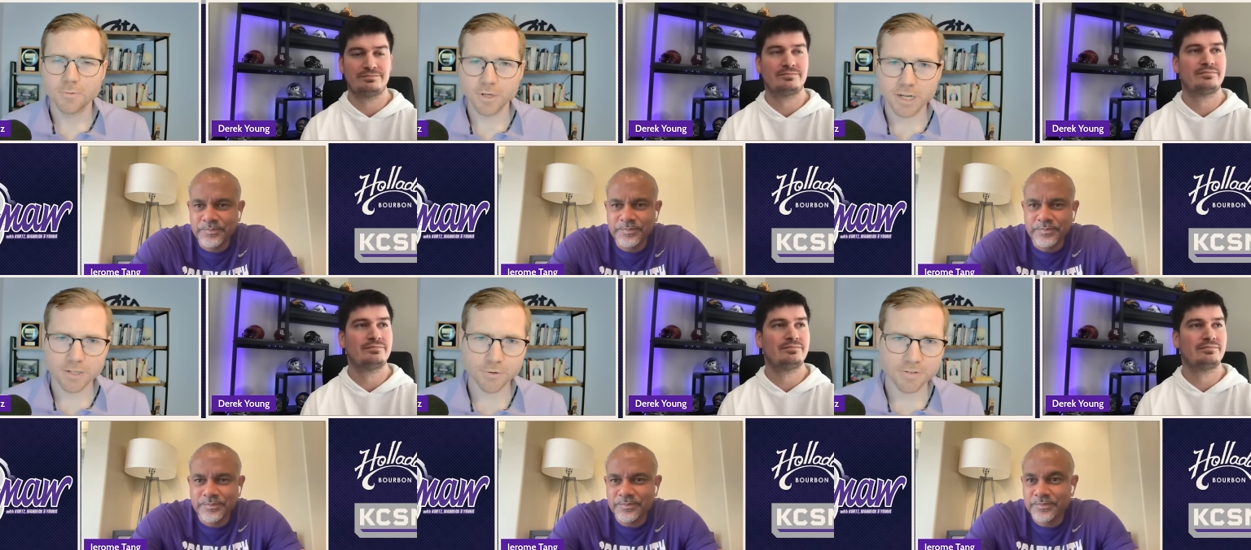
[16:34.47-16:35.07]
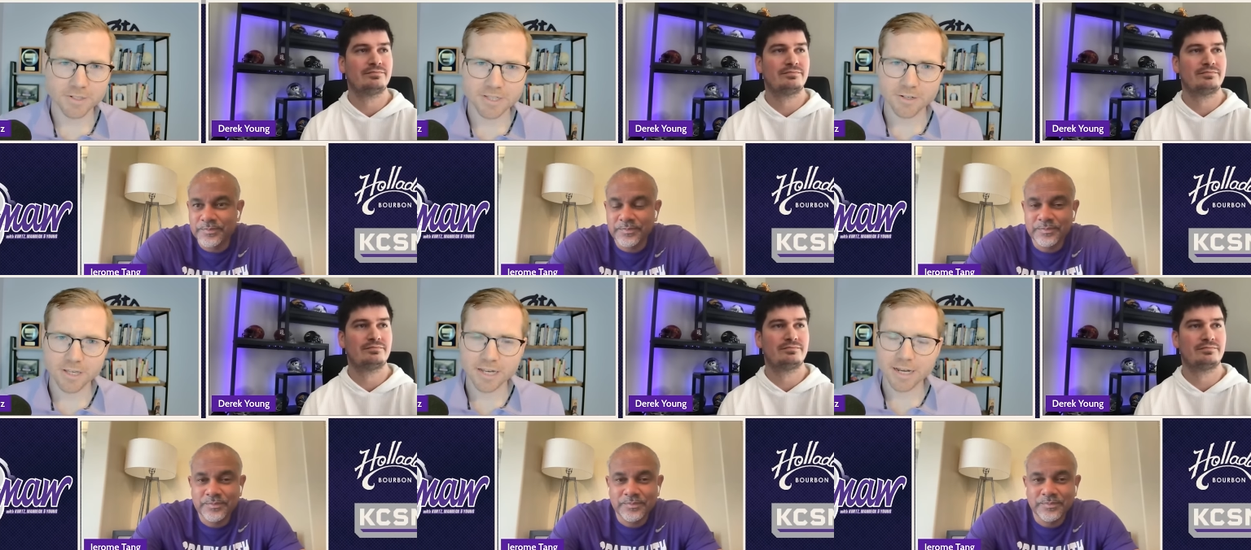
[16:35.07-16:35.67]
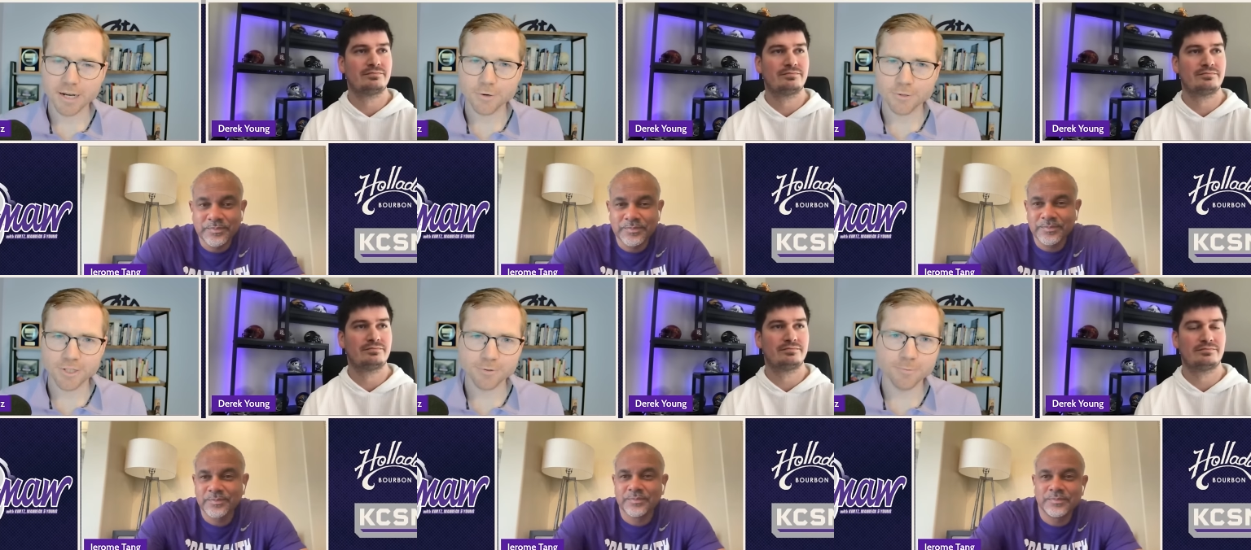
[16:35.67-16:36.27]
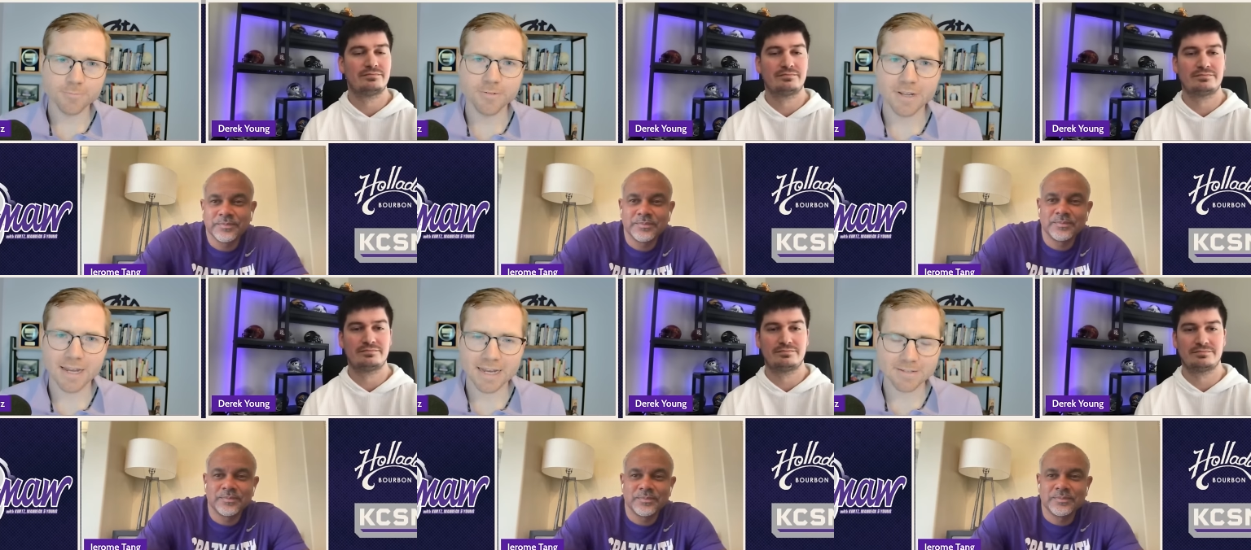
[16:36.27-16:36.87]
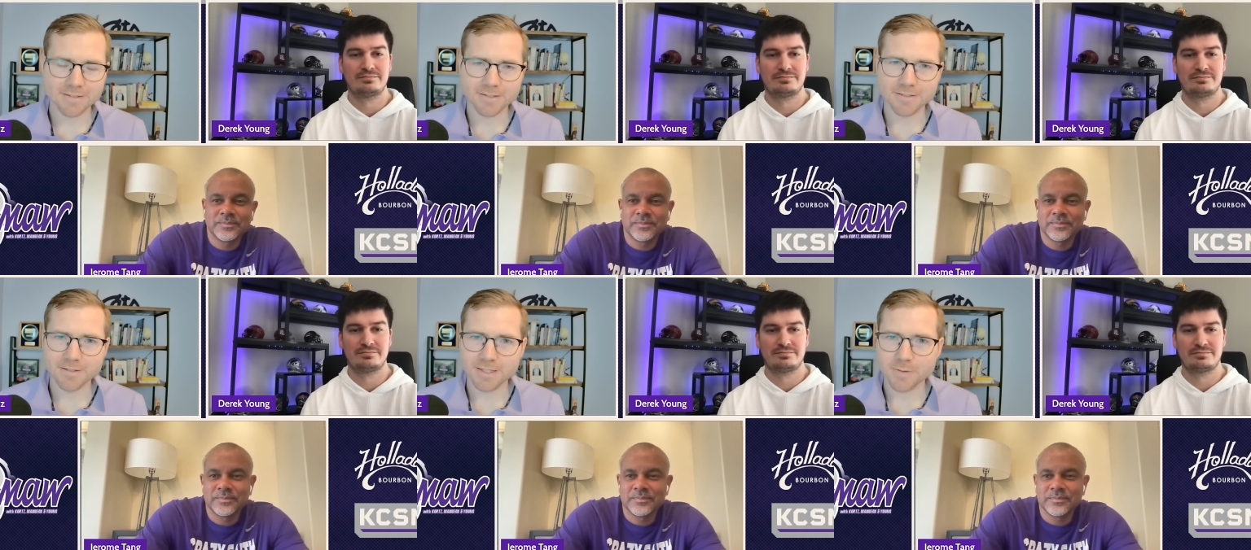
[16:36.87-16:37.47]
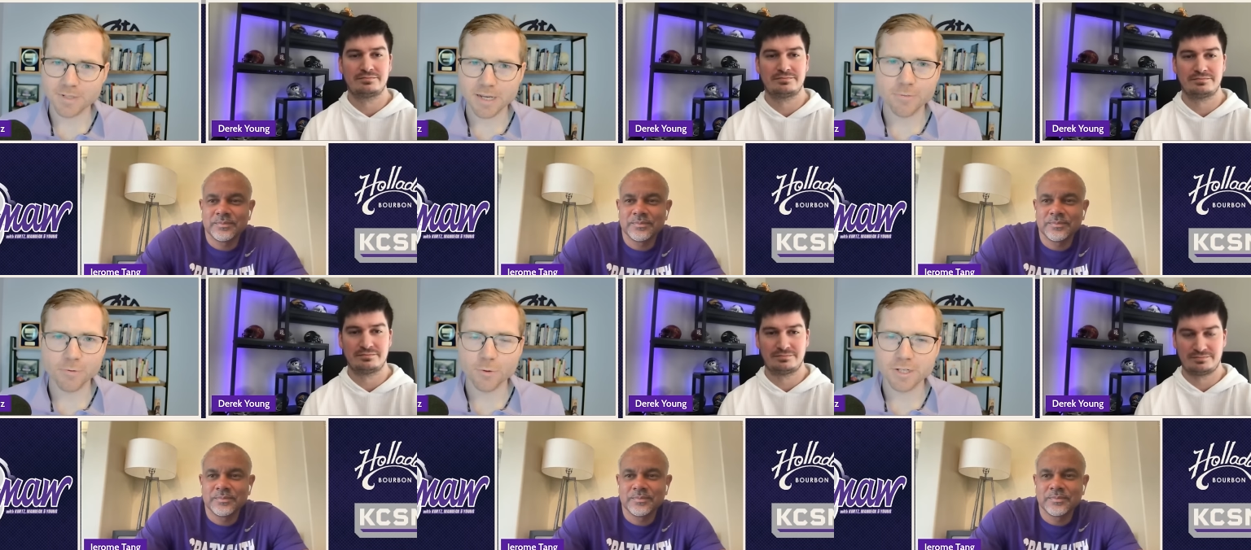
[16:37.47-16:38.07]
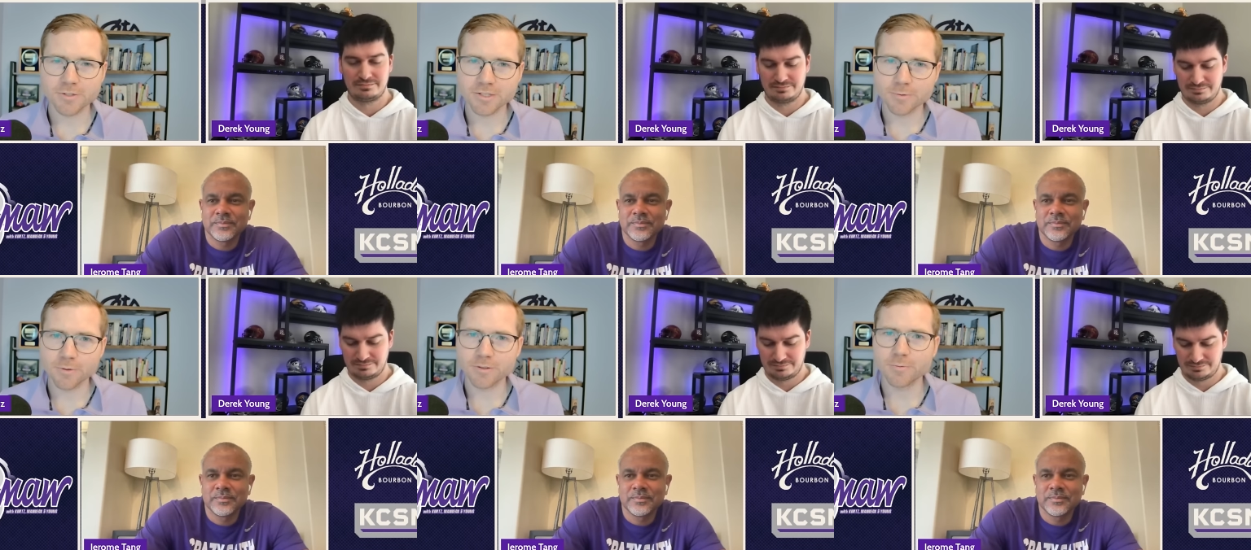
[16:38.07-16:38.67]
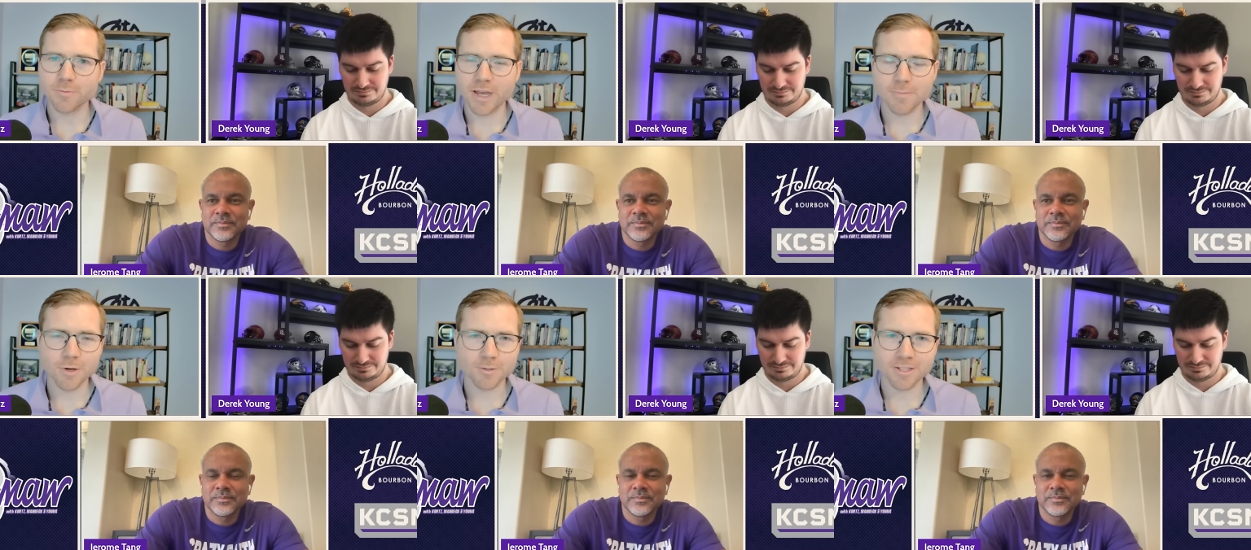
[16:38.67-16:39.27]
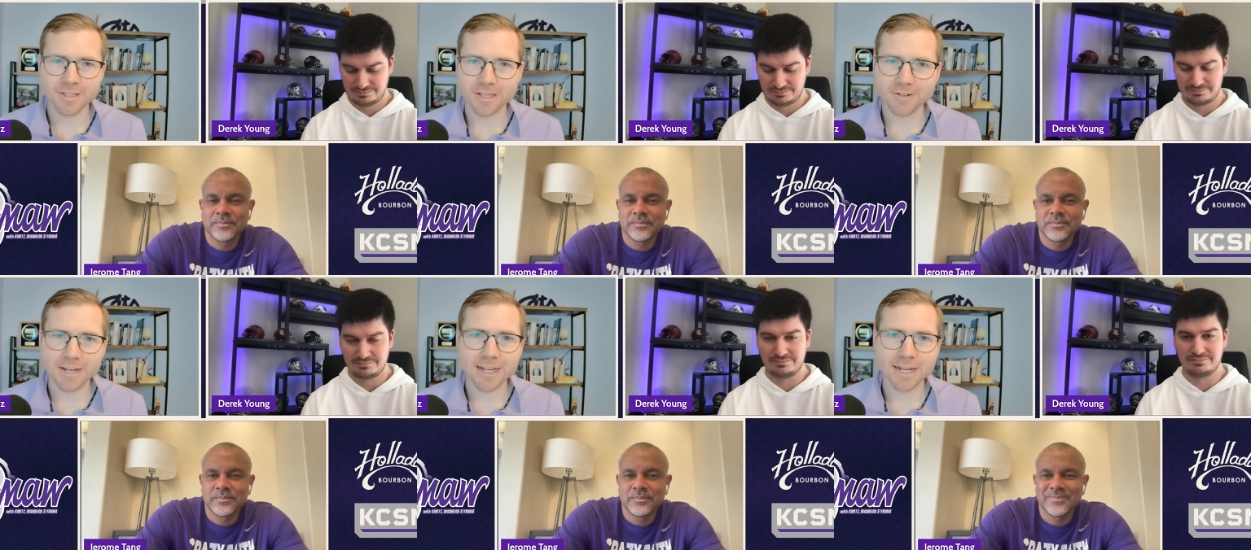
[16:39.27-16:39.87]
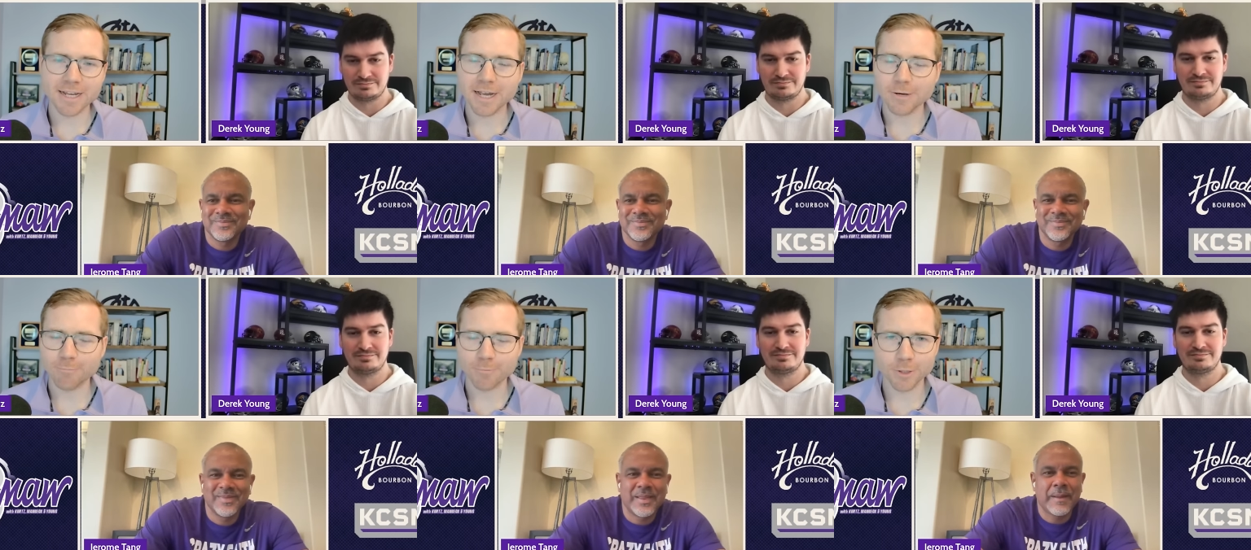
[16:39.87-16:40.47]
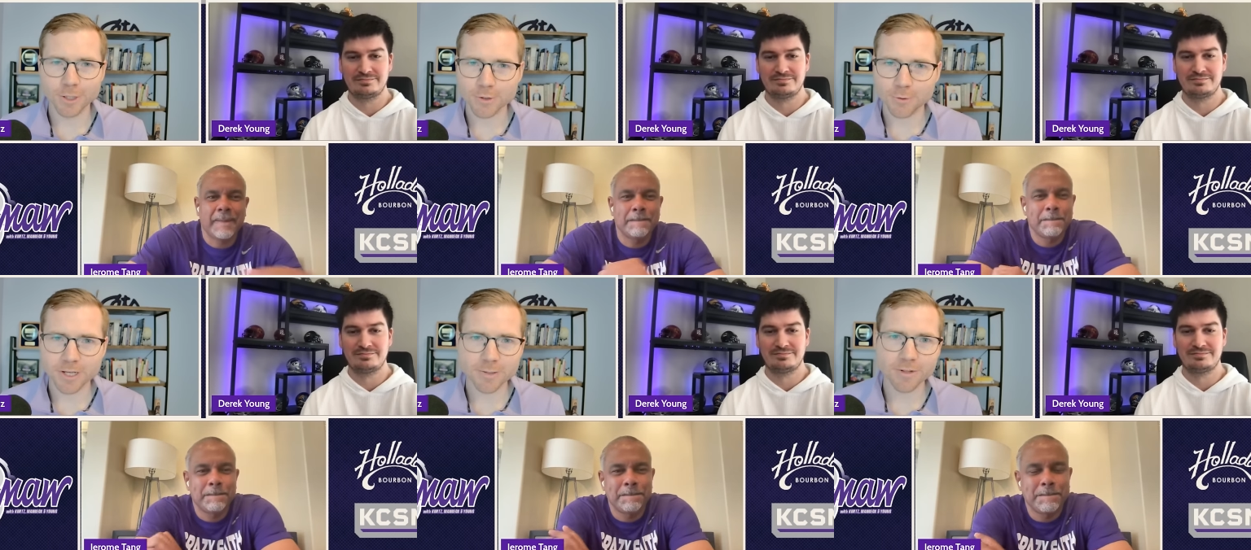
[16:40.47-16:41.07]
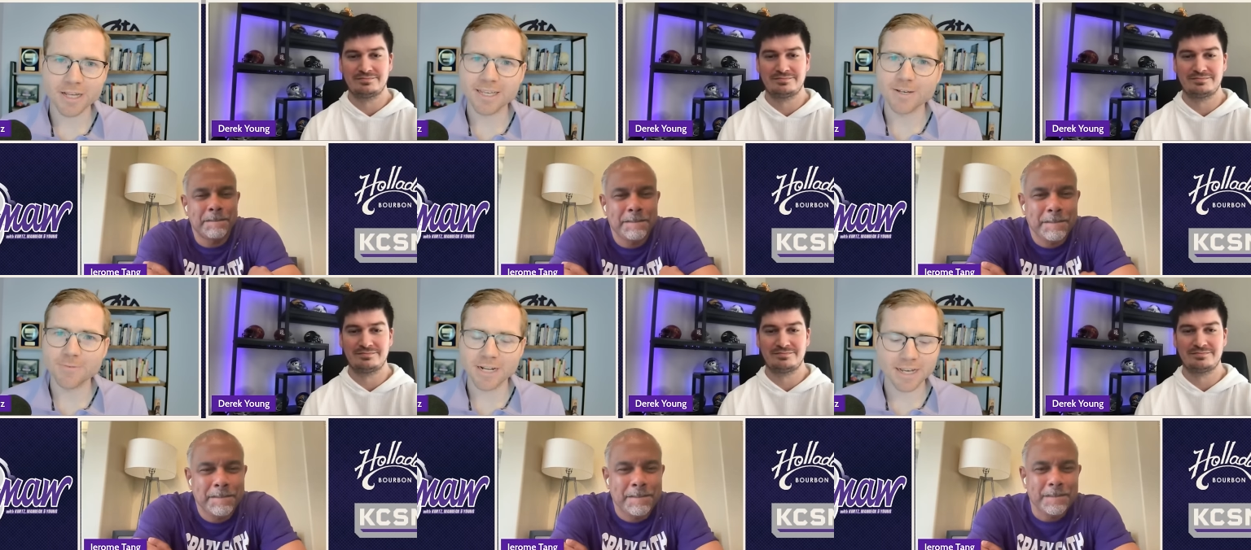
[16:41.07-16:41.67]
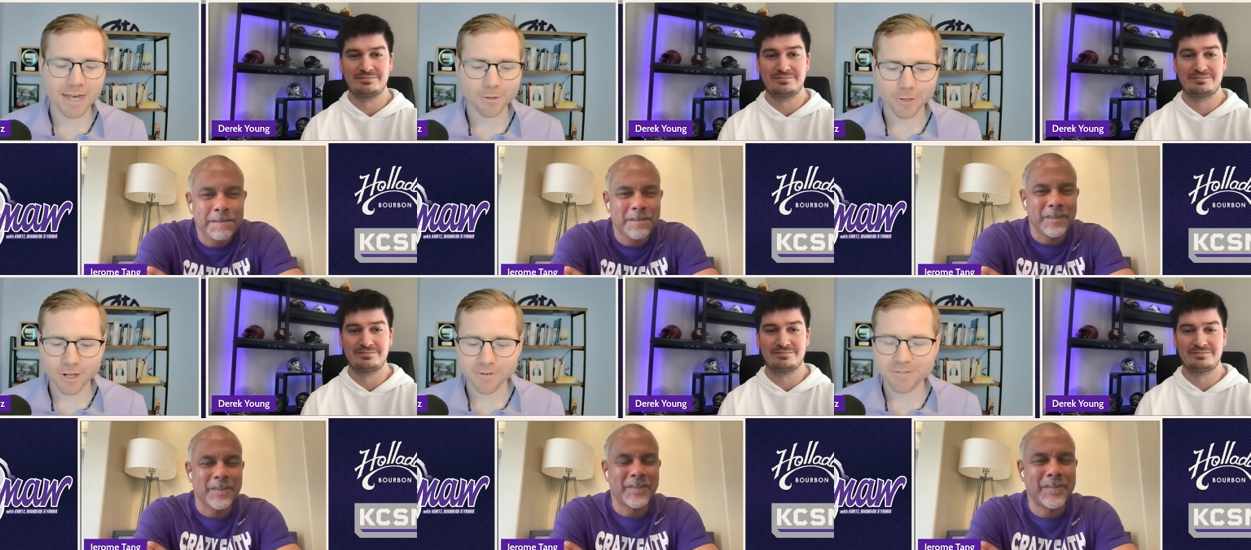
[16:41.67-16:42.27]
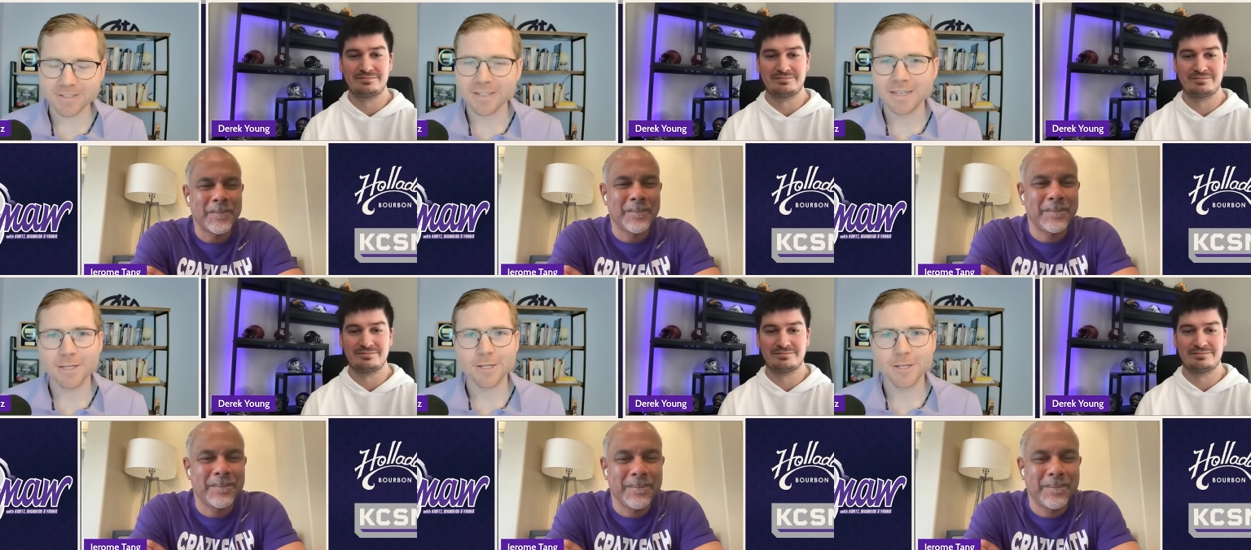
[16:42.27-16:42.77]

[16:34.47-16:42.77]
Speaker 1: well, I do have to tell you, I heard you ask this the same type of questions with with Matt Mosley the other day, and I I really enjoyed him, like him, but I I loved